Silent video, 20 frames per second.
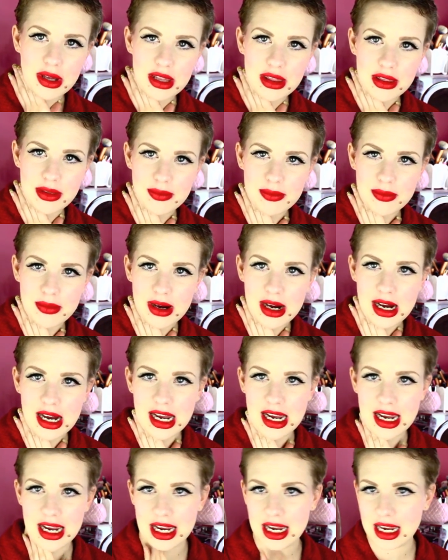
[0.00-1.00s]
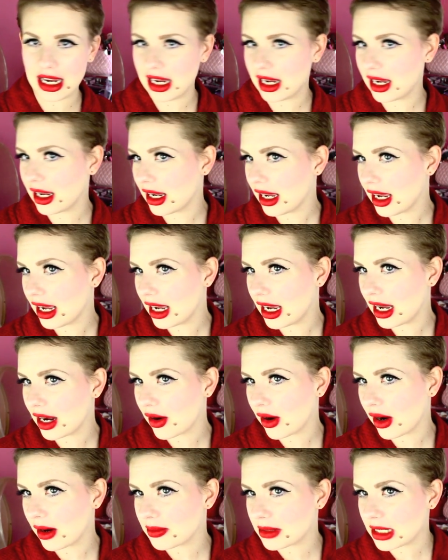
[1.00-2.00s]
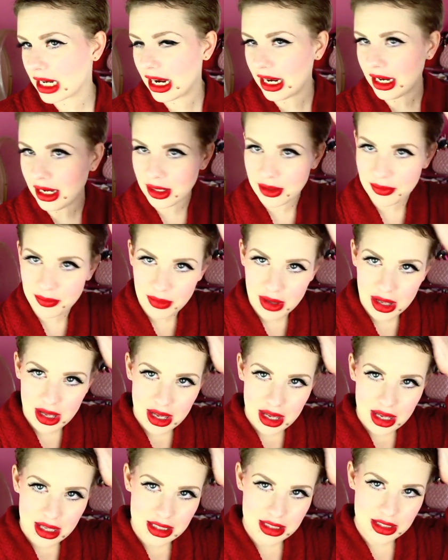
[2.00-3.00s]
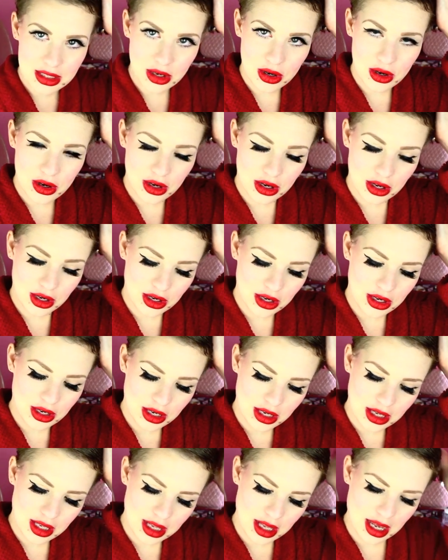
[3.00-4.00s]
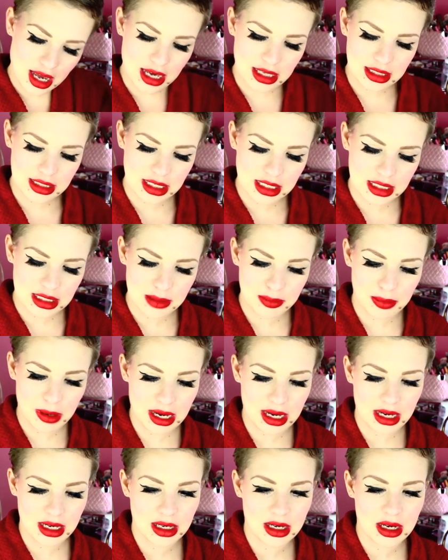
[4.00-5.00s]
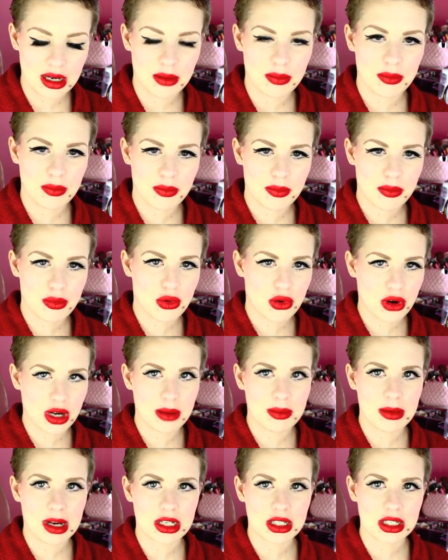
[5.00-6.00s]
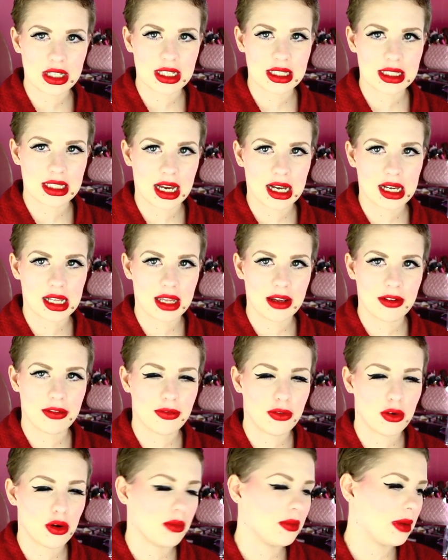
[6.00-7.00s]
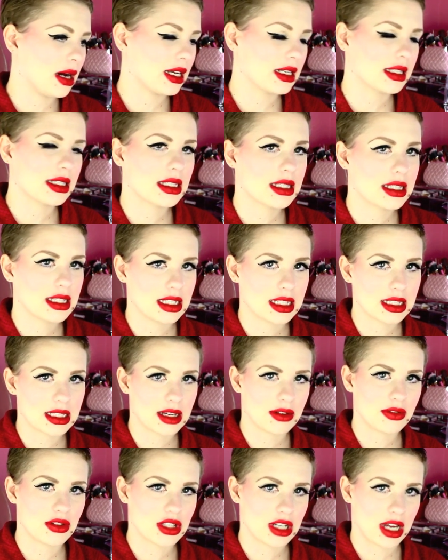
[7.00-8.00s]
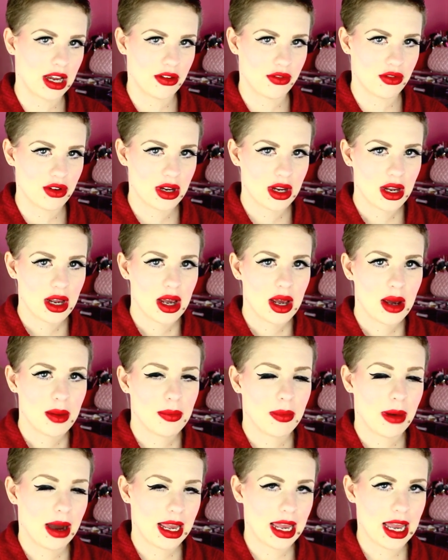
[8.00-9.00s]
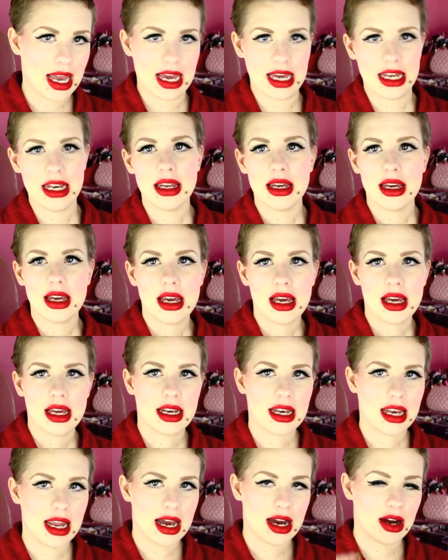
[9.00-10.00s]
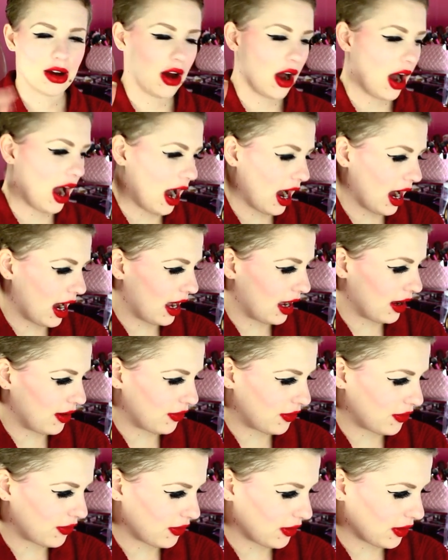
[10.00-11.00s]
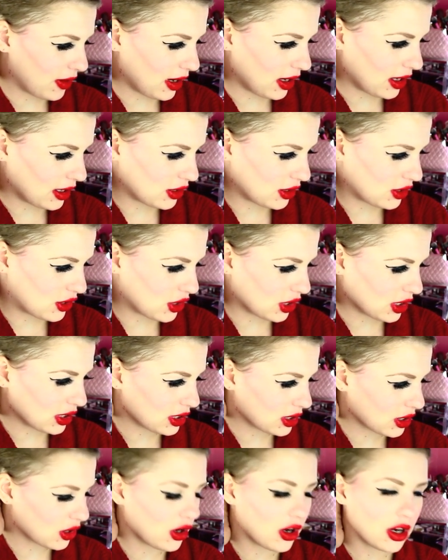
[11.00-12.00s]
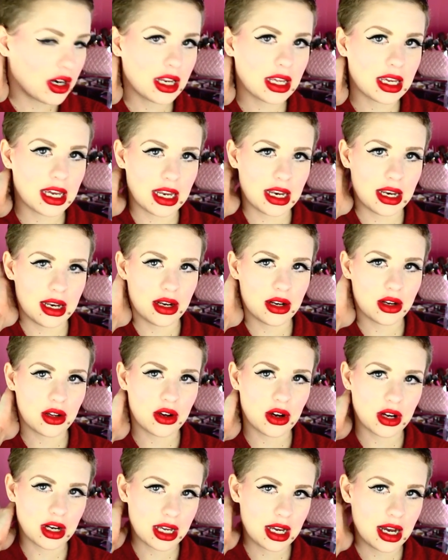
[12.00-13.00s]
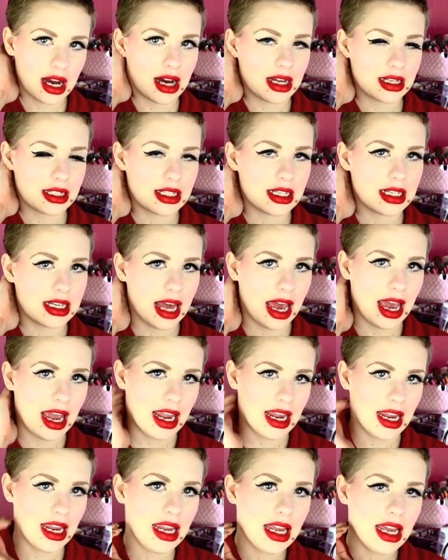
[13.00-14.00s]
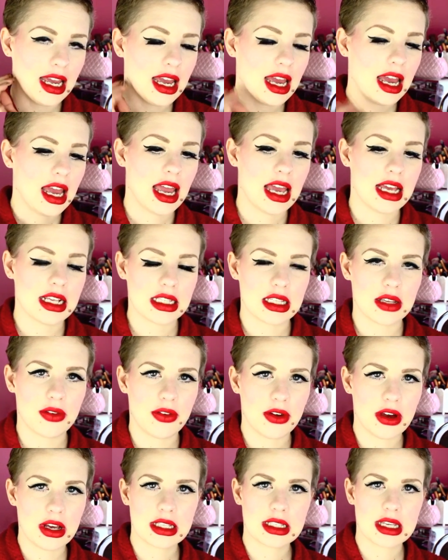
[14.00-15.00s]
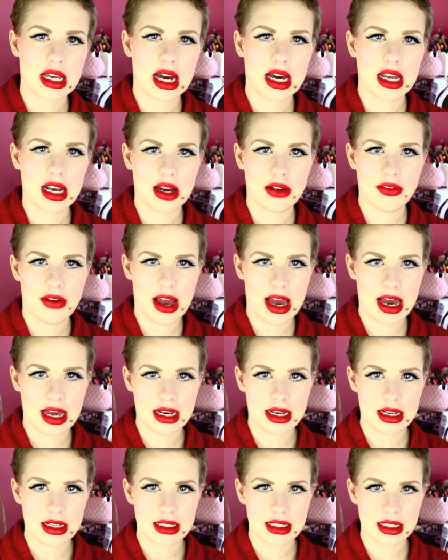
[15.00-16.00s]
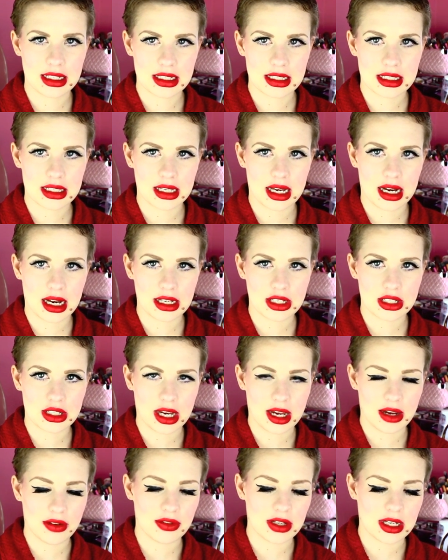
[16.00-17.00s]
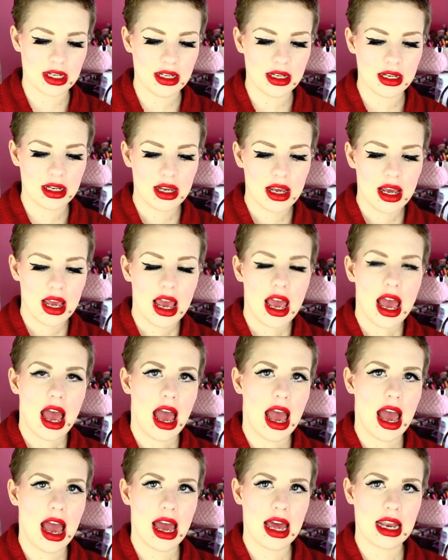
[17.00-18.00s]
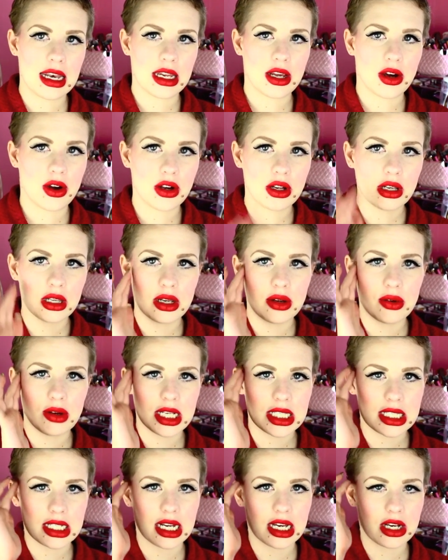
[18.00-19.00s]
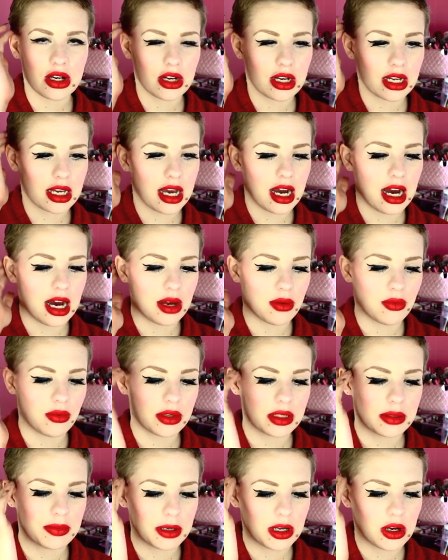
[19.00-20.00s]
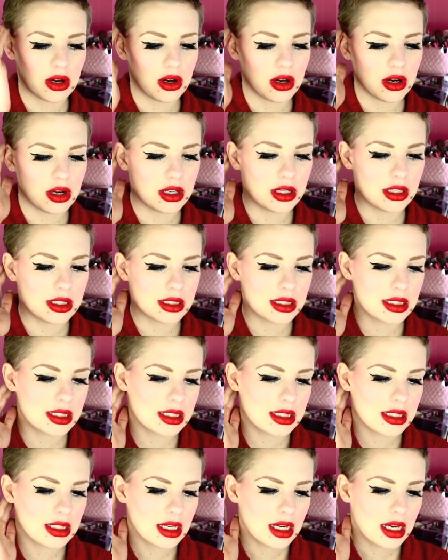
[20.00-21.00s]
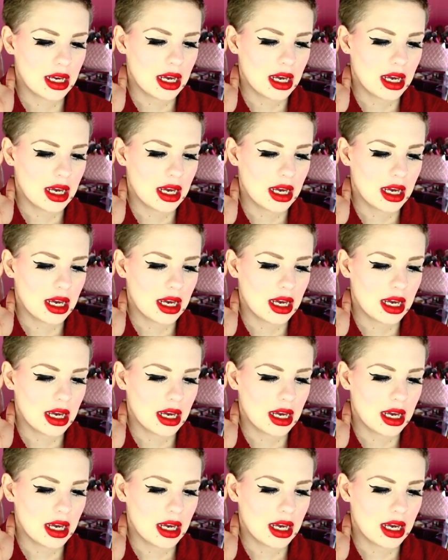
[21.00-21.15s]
with my hair update. So yes, it's been pretty much exactly 4 months since I've shaved my head. Now I've just gone and got a cut today. It's the first cut I've had since I shaved it, and the only reason I got a cut was because